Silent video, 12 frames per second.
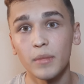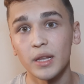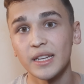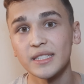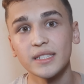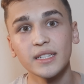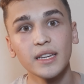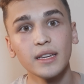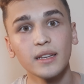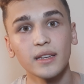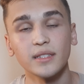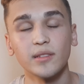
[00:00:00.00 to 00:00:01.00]

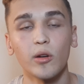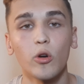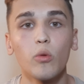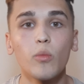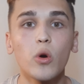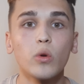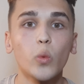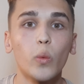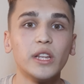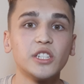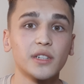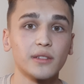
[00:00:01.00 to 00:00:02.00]
melatonin is a hormone
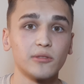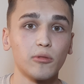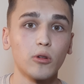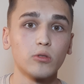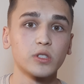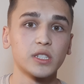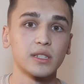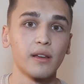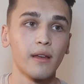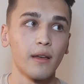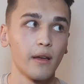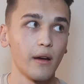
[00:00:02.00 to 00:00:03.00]
which controls
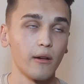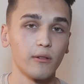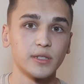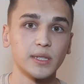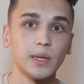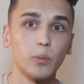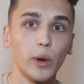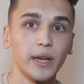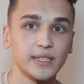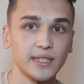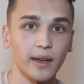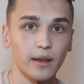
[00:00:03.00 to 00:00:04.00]
our
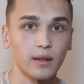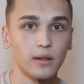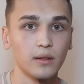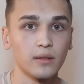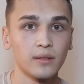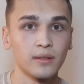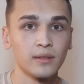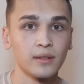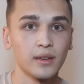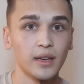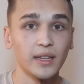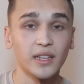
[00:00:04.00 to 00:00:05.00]
sleep-wake cycle.
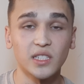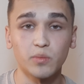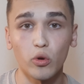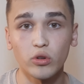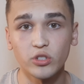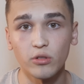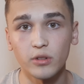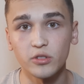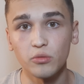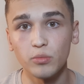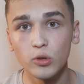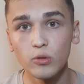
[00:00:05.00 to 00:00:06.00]
An exposure
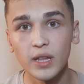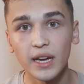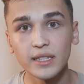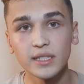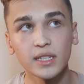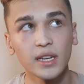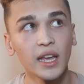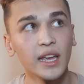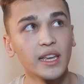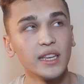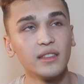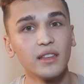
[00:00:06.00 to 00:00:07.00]
to blue light
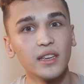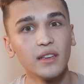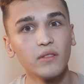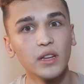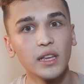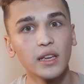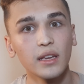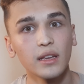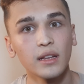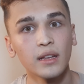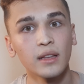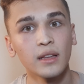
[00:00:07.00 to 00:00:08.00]
in the evening
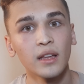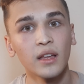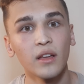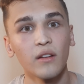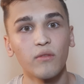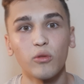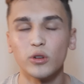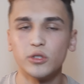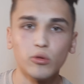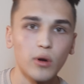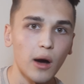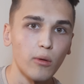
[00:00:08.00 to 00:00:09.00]
for two